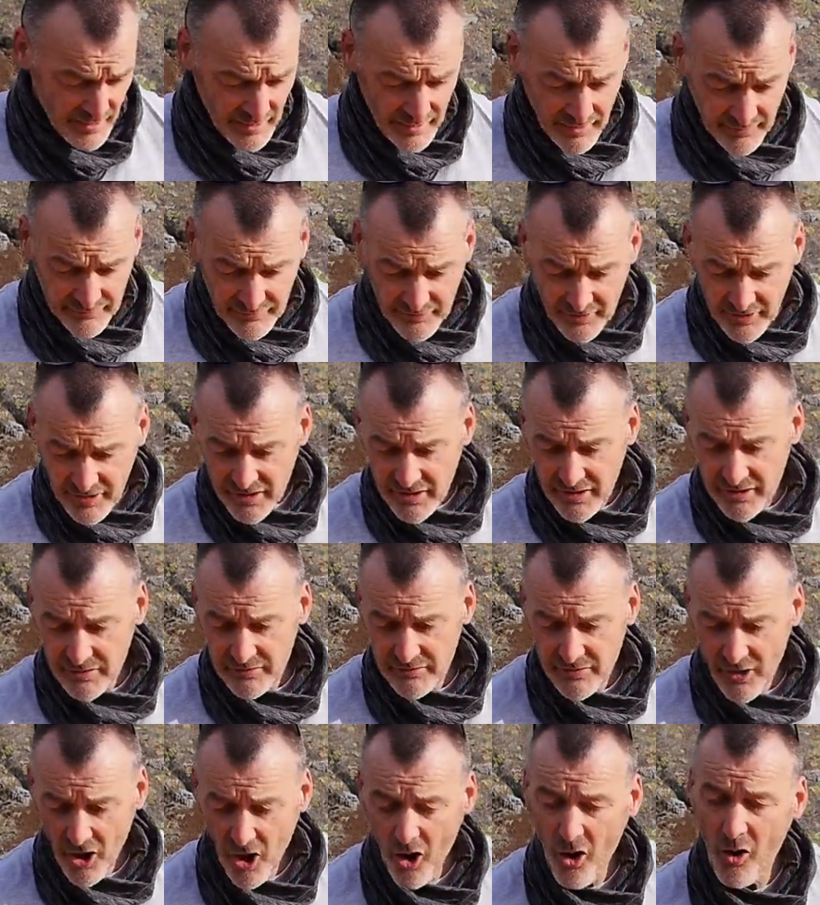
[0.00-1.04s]
And
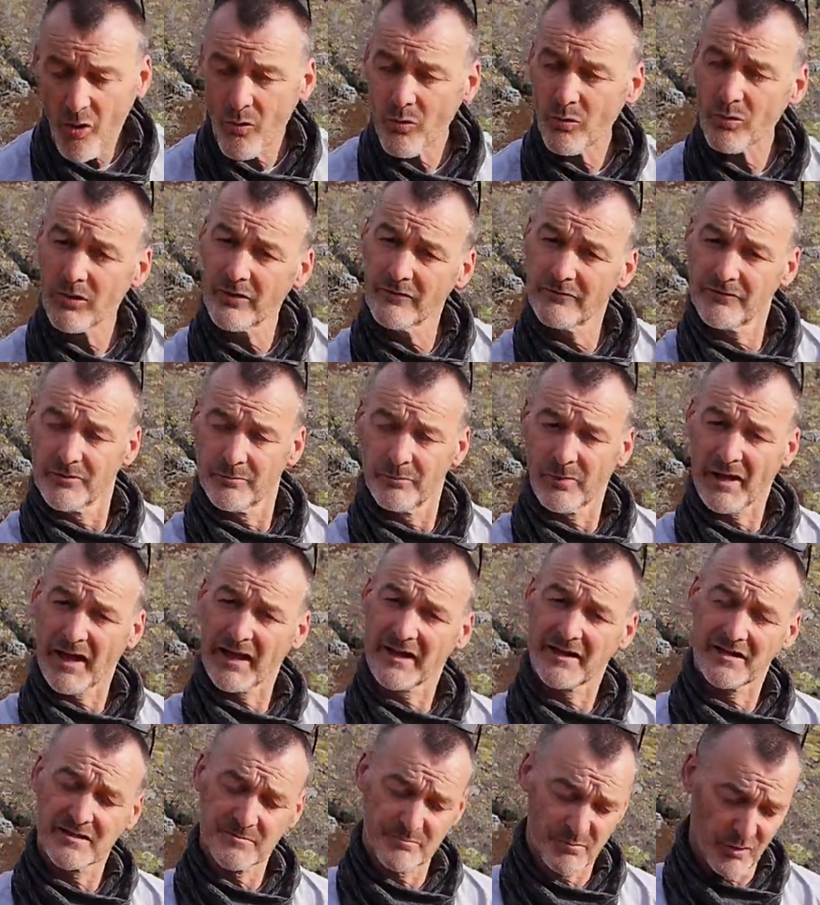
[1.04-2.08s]
the whole of the
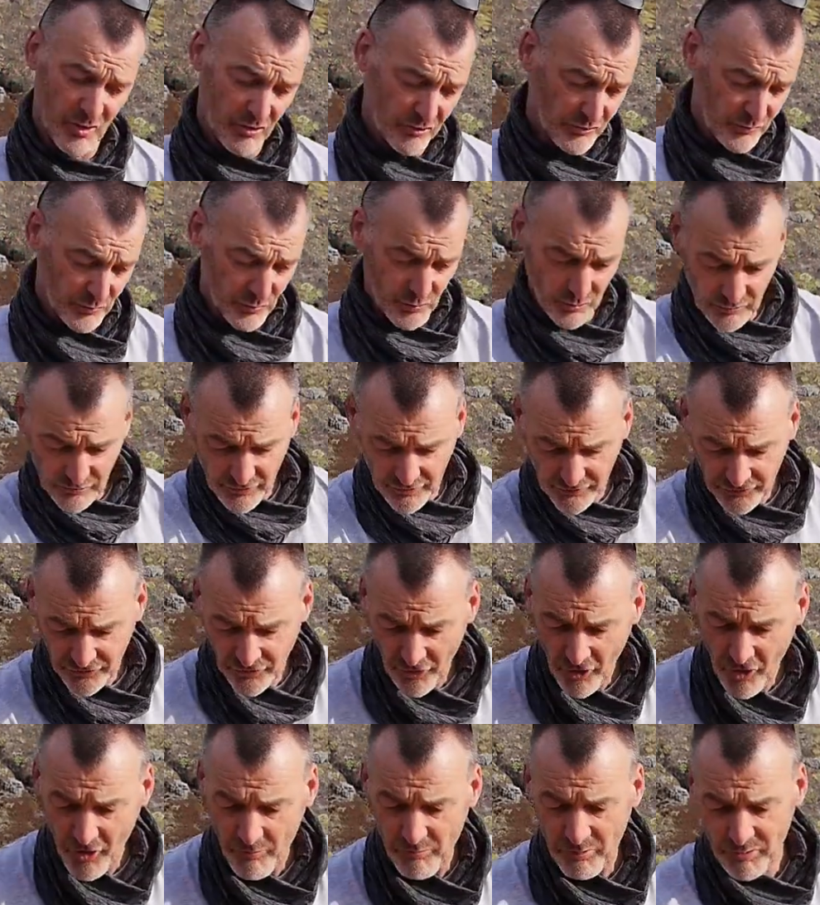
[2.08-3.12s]
bag is box wall, the
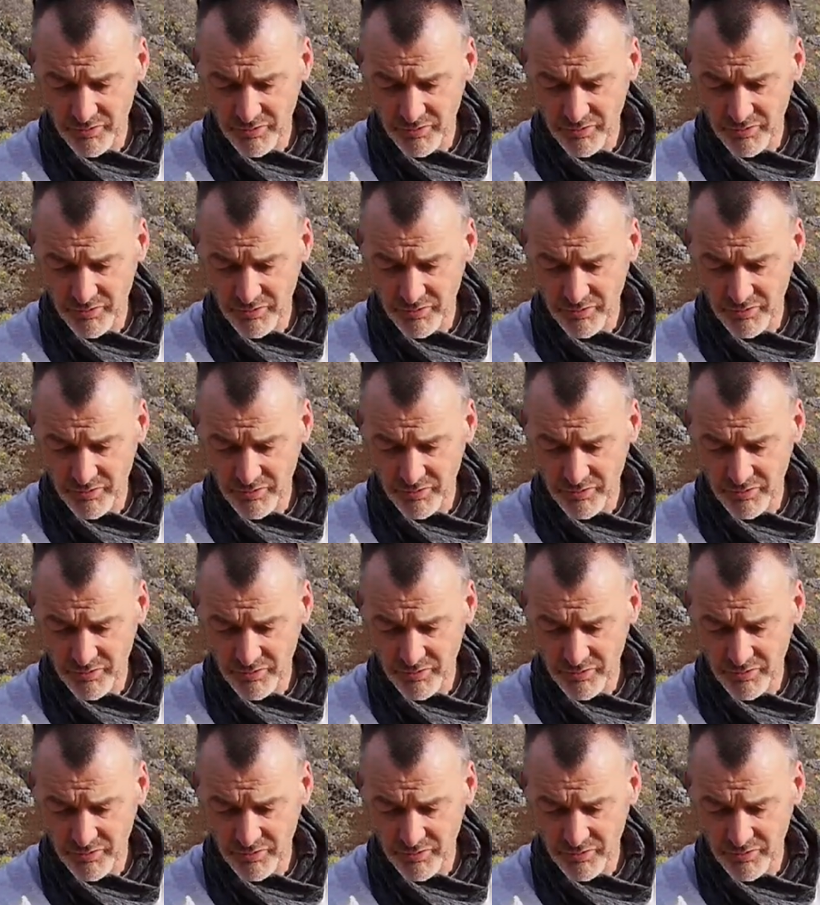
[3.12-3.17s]
top